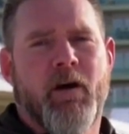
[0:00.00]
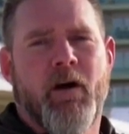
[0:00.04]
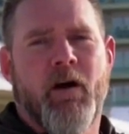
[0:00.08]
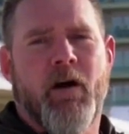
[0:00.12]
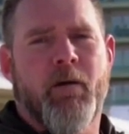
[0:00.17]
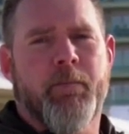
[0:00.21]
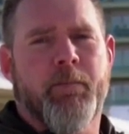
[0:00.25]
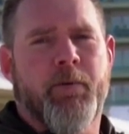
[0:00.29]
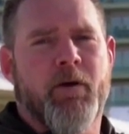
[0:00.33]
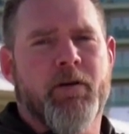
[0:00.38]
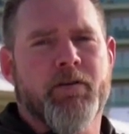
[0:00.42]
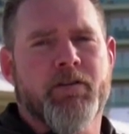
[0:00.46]
Our
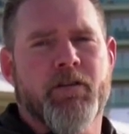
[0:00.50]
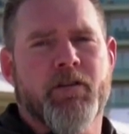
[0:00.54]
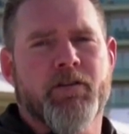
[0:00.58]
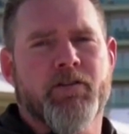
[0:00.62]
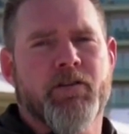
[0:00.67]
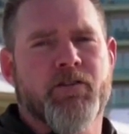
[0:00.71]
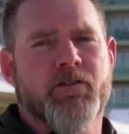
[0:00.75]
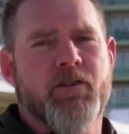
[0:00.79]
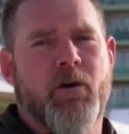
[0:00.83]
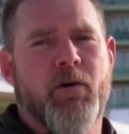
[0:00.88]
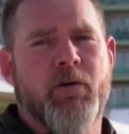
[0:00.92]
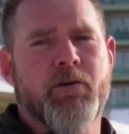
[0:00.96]
process
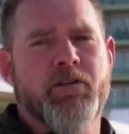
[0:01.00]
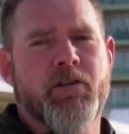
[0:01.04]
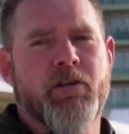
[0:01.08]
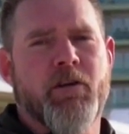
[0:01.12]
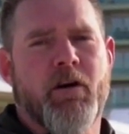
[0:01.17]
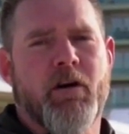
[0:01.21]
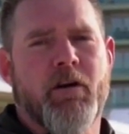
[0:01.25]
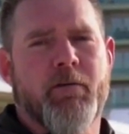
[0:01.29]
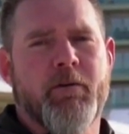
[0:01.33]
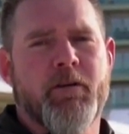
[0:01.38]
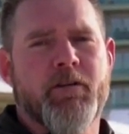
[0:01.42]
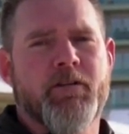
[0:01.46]
is always
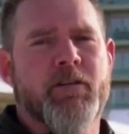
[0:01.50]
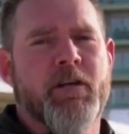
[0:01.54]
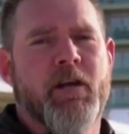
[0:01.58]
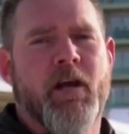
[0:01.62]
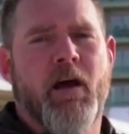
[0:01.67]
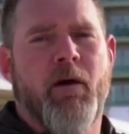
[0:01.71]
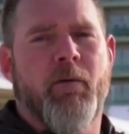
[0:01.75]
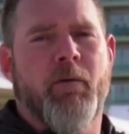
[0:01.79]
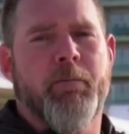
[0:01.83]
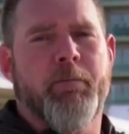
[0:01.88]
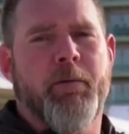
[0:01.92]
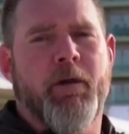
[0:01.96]
anonymous
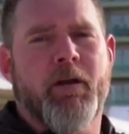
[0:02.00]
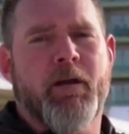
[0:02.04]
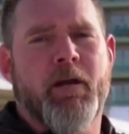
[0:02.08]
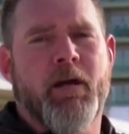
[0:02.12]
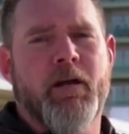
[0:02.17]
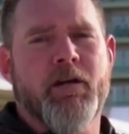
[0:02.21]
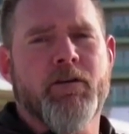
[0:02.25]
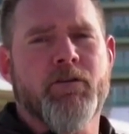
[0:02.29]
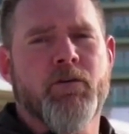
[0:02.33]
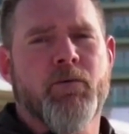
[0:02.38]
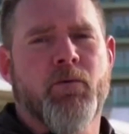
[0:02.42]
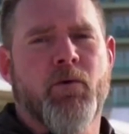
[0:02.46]
and we pay
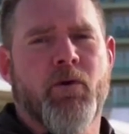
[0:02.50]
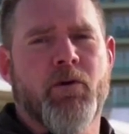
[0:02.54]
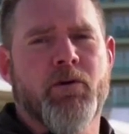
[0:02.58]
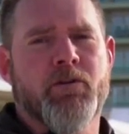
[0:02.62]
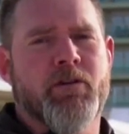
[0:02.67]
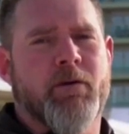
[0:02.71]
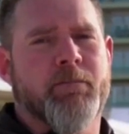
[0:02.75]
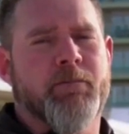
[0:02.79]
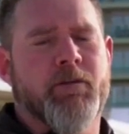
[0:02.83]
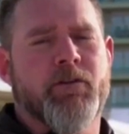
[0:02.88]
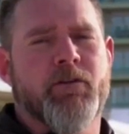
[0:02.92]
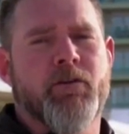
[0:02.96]
cash rewards
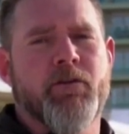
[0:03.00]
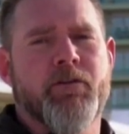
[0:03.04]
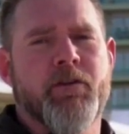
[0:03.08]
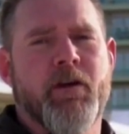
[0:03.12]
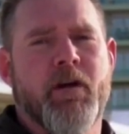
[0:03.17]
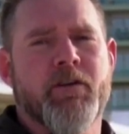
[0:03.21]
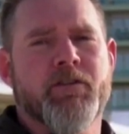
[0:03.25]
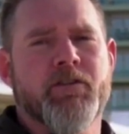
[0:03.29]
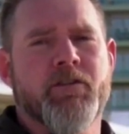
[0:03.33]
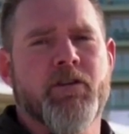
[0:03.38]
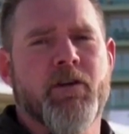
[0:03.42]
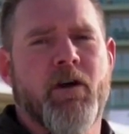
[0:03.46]
up to
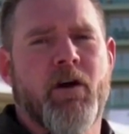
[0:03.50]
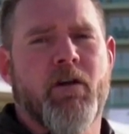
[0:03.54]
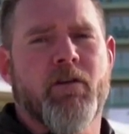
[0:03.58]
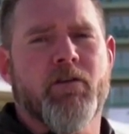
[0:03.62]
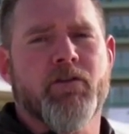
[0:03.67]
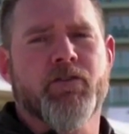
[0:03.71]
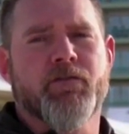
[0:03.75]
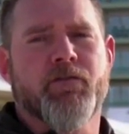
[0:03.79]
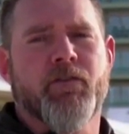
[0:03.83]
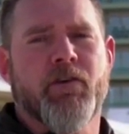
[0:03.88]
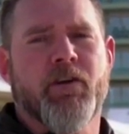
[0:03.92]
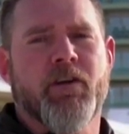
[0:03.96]

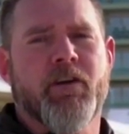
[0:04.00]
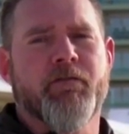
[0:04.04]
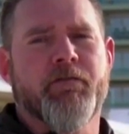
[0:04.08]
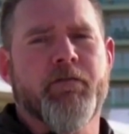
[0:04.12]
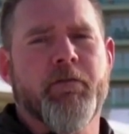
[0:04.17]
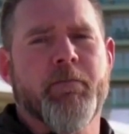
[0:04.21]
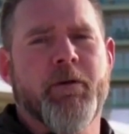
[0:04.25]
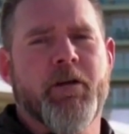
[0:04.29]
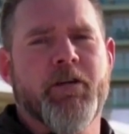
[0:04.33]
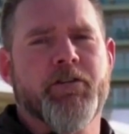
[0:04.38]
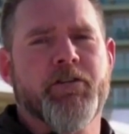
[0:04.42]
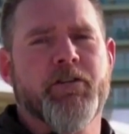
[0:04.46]
$2,000 for any
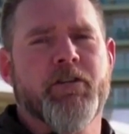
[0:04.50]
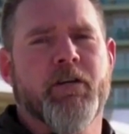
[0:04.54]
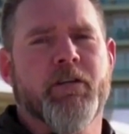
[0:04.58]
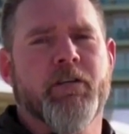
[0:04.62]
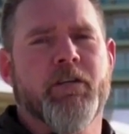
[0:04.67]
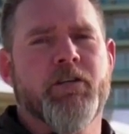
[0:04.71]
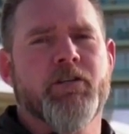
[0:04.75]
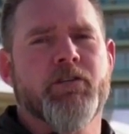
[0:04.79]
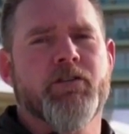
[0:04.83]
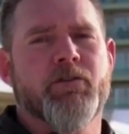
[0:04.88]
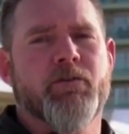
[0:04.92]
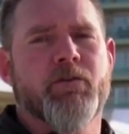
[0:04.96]
information that
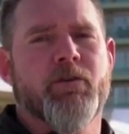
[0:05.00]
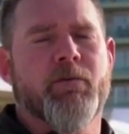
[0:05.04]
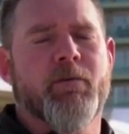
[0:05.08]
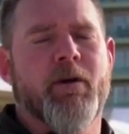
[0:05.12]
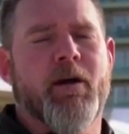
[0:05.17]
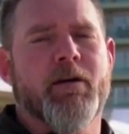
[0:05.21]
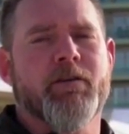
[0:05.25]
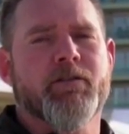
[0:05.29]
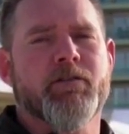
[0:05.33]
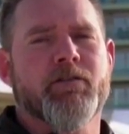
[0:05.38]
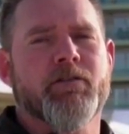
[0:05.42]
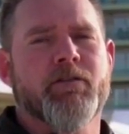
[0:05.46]
leads to an
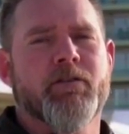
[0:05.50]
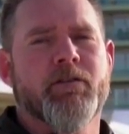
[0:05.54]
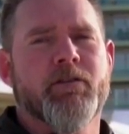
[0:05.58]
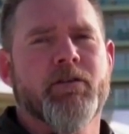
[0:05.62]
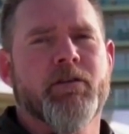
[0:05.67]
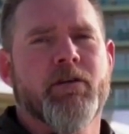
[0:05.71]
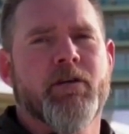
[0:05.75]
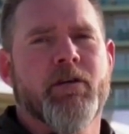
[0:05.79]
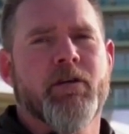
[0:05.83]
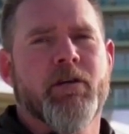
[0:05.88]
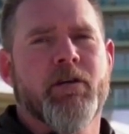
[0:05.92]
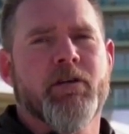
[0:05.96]
arrest.
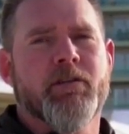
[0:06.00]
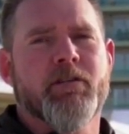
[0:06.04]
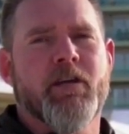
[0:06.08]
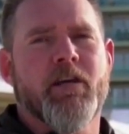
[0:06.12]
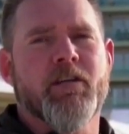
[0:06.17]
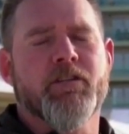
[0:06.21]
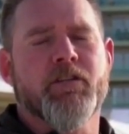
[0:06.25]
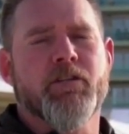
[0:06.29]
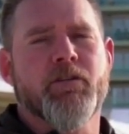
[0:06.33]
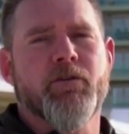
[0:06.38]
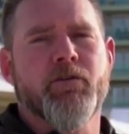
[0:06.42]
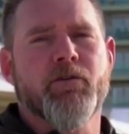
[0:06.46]

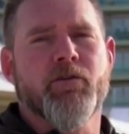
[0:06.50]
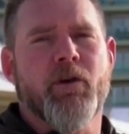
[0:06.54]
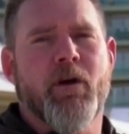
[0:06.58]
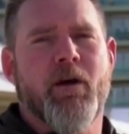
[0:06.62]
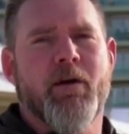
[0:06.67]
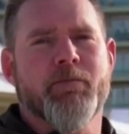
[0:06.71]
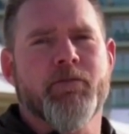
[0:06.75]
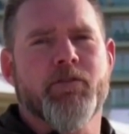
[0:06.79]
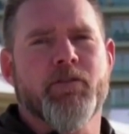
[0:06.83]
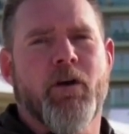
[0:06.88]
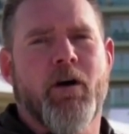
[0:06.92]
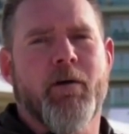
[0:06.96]
Saskatoon Crime
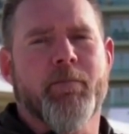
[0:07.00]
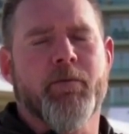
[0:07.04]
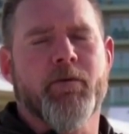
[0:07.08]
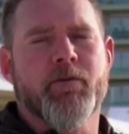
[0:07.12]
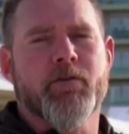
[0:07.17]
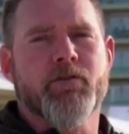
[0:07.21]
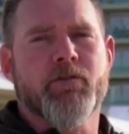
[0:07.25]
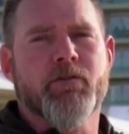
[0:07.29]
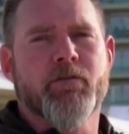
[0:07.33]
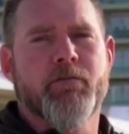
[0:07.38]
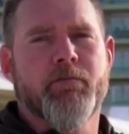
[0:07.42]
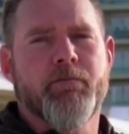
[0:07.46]
Stoppers,
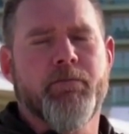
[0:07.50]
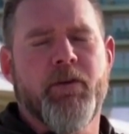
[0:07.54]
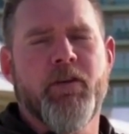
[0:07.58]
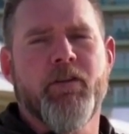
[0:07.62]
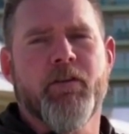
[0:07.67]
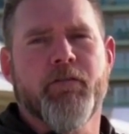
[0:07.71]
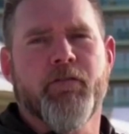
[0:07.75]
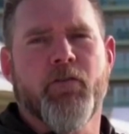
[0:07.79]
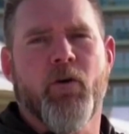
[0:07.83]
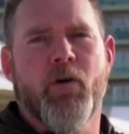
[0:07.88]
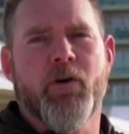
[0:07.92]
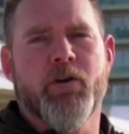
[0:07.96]
be the
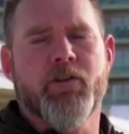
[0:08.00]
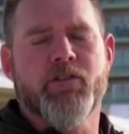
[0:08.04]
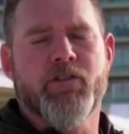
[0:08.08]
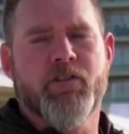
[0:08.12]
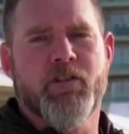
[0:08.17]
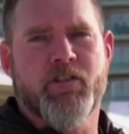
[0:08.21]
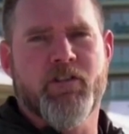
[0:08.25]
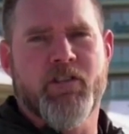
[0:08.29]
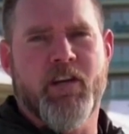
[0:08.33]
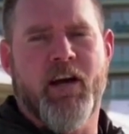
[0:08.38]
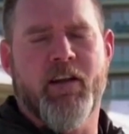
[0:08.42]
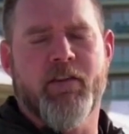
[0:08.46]
voice
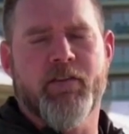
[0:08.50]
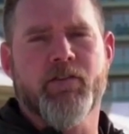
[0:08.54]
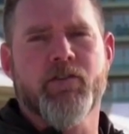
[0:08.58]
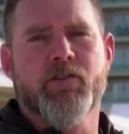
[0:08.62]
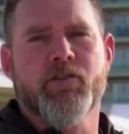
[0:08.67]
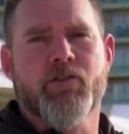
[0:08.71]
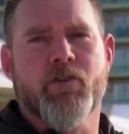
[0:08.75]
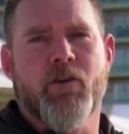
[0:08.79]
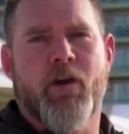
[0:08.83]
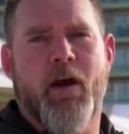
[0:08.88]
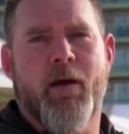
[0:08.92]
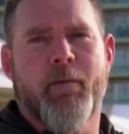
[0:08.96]
that silences
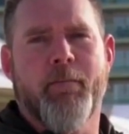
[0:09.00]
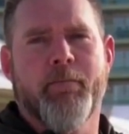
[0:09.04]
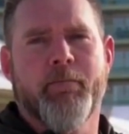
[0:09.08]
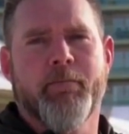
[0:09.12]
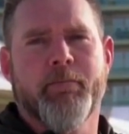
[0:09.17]
crime.